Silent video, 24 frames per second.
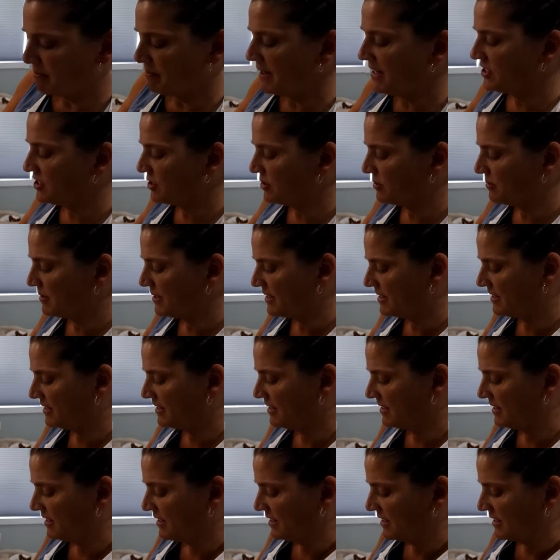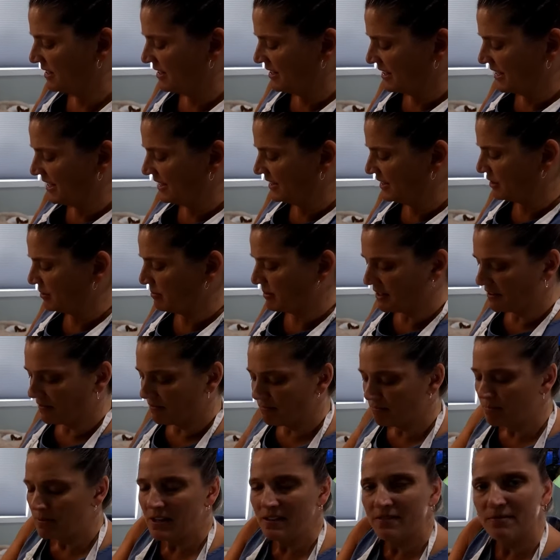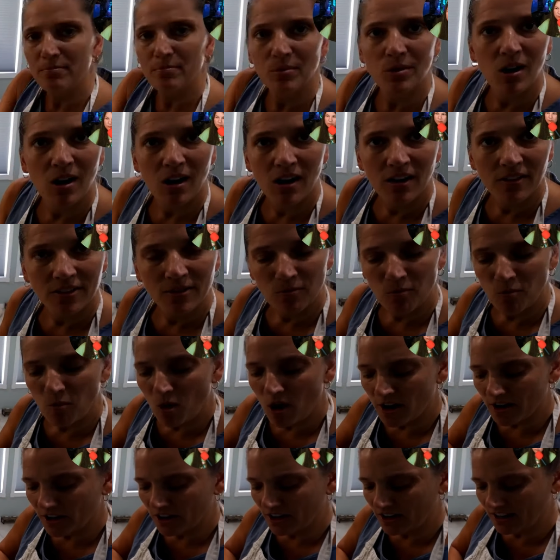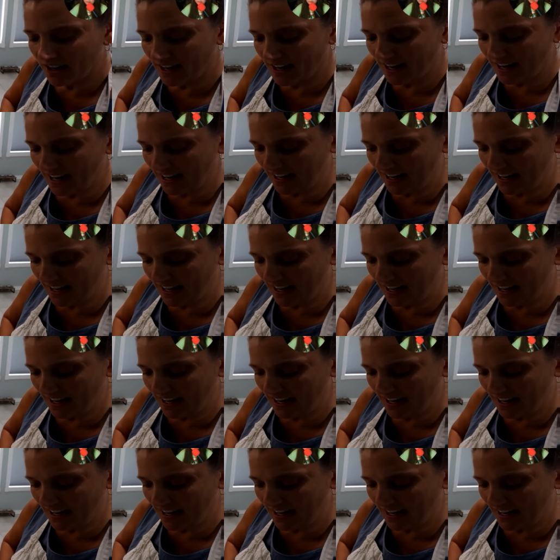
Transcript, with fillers: add our meat to it. A little bit of beef broth and water,